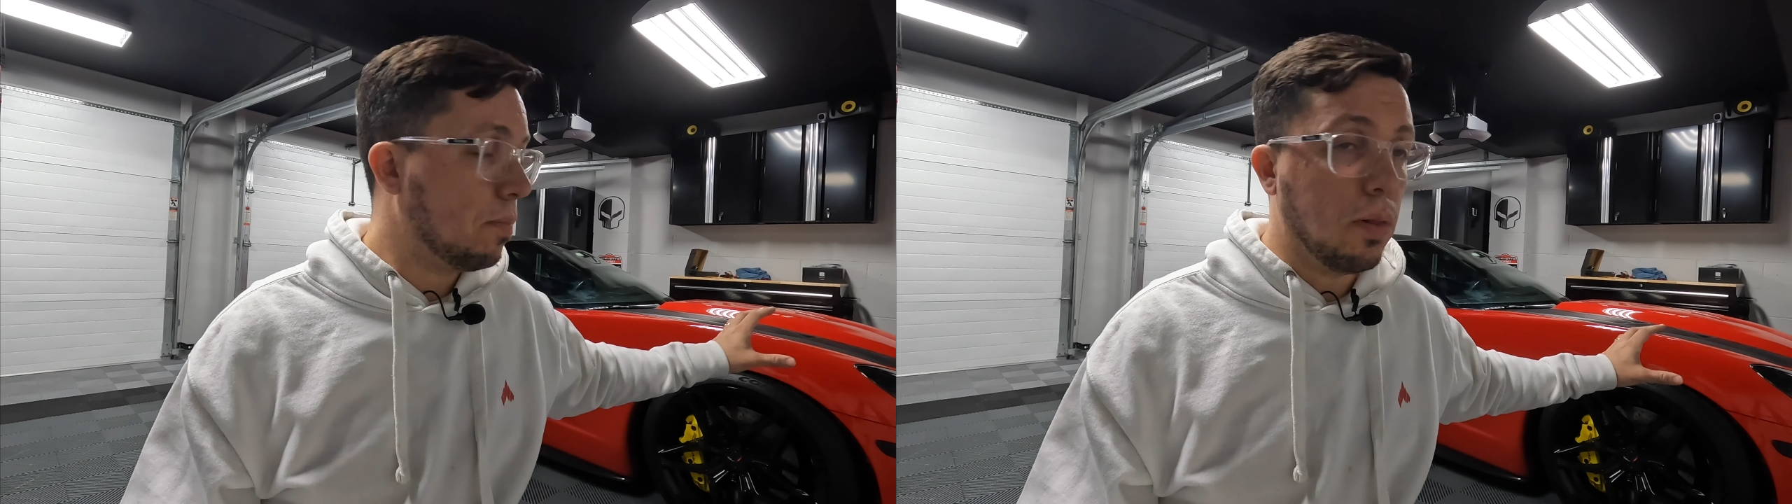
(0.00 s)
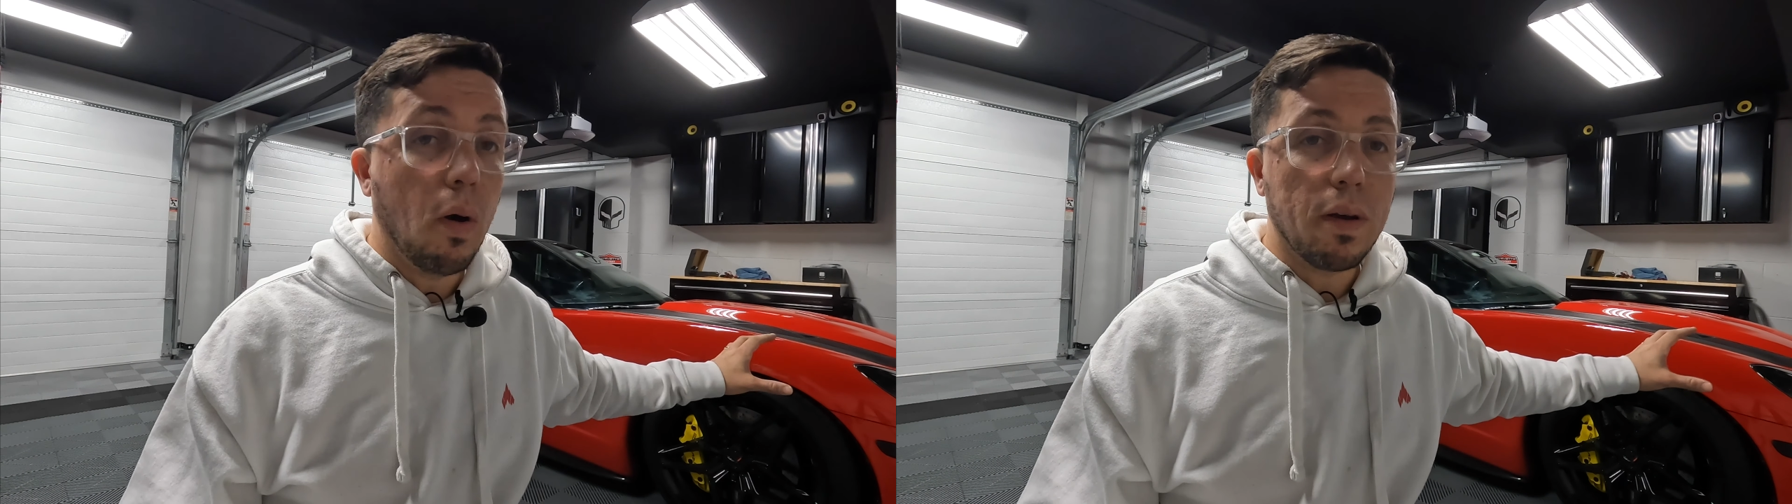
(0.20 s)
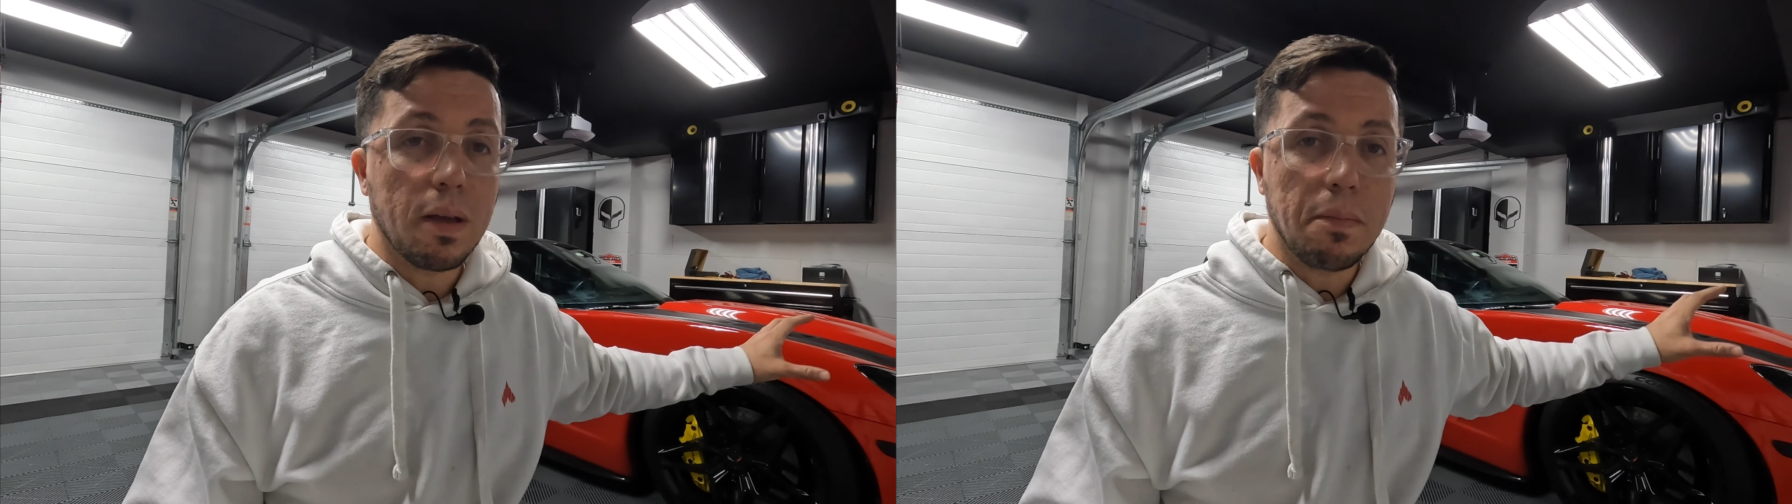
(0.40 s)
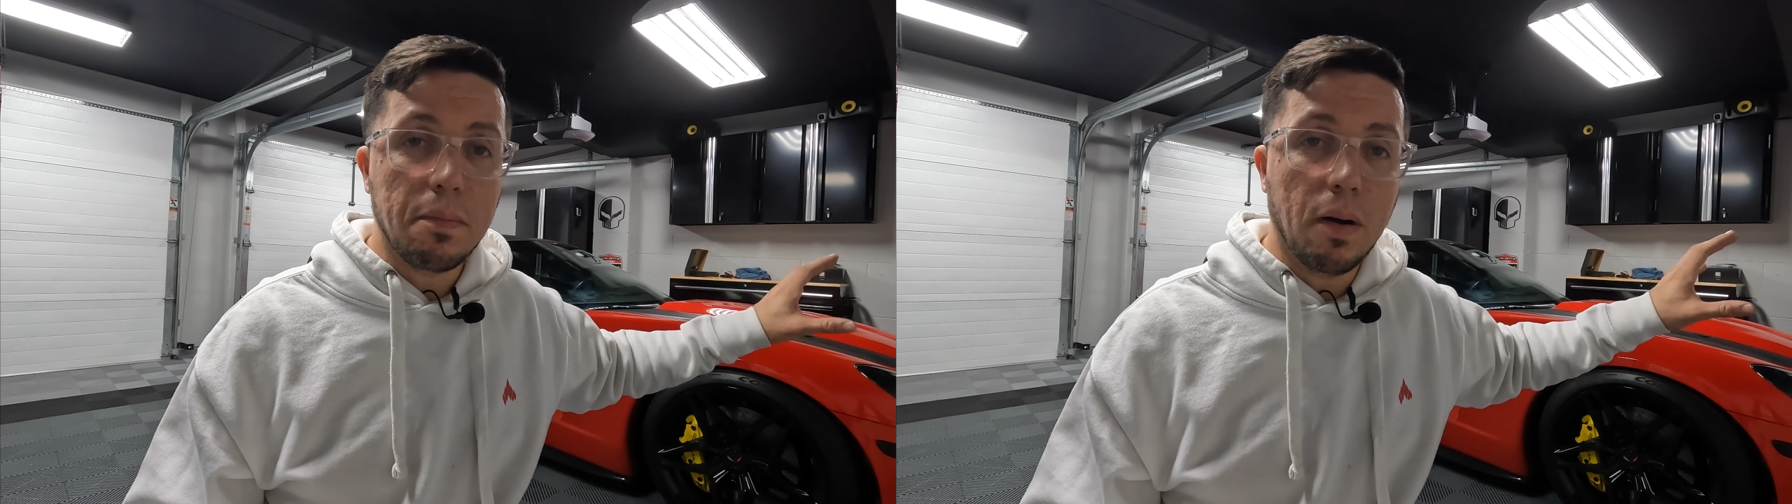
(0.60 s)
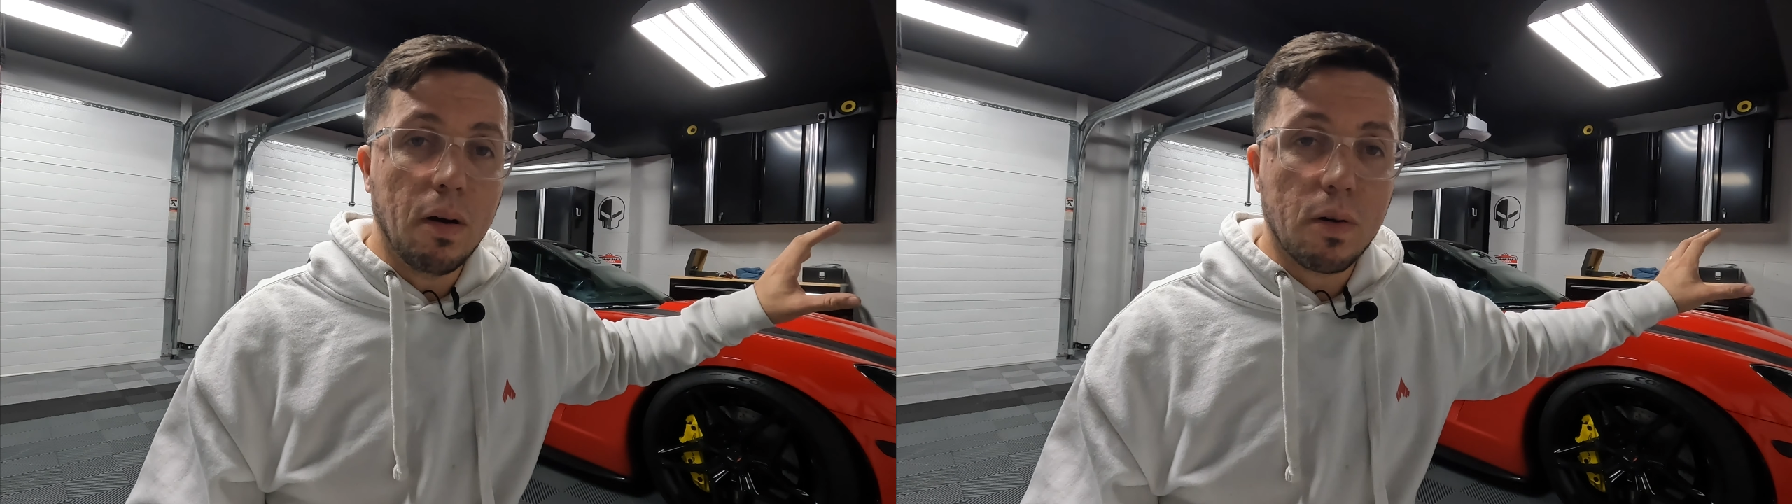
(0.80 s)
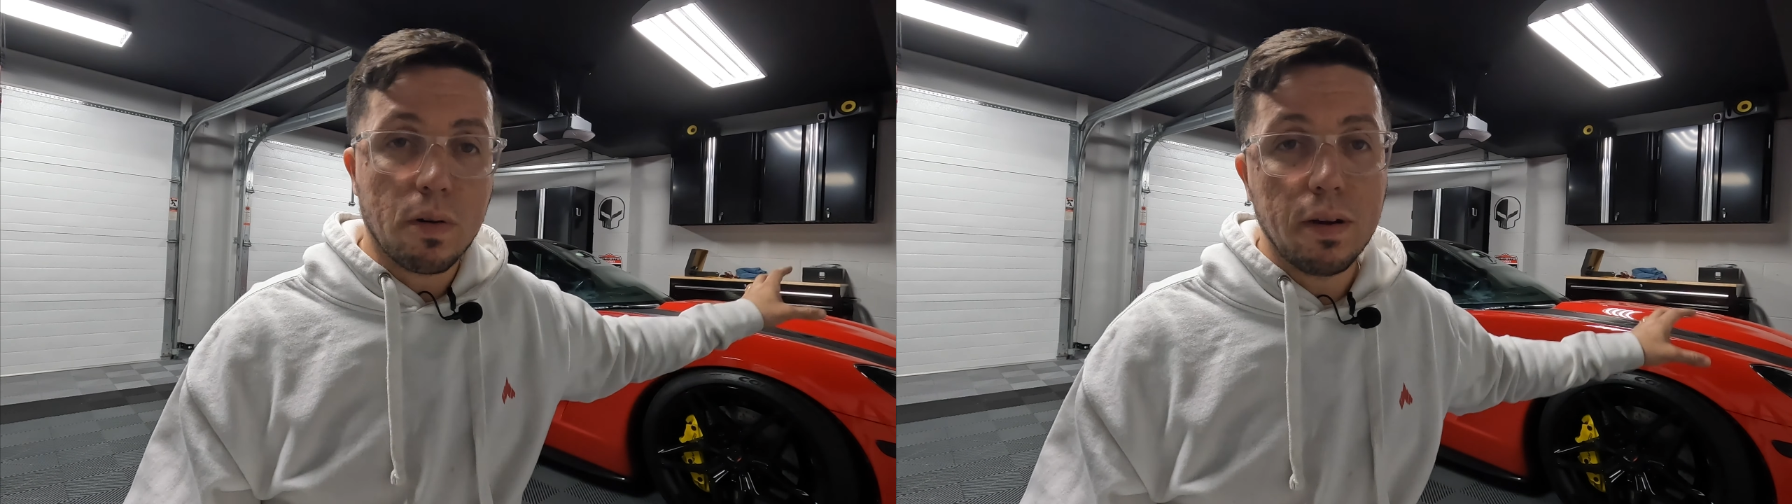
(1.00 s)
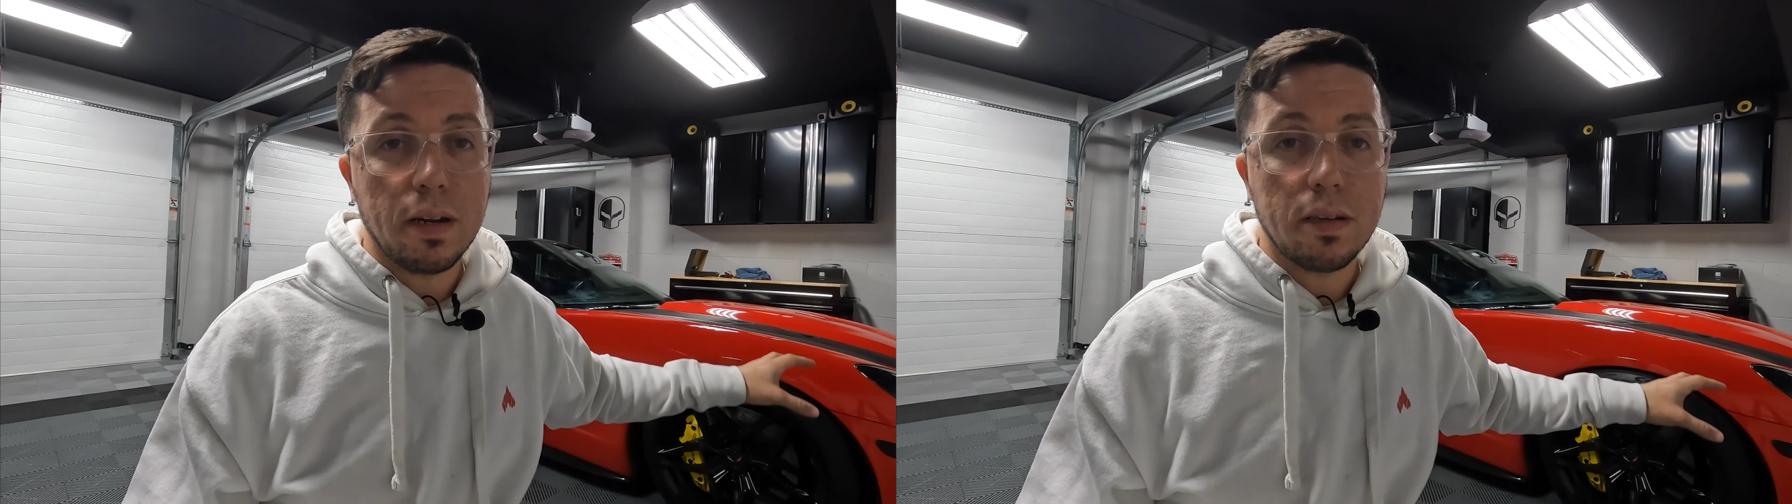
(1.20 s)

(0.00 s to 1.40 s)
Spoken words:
blowing motor and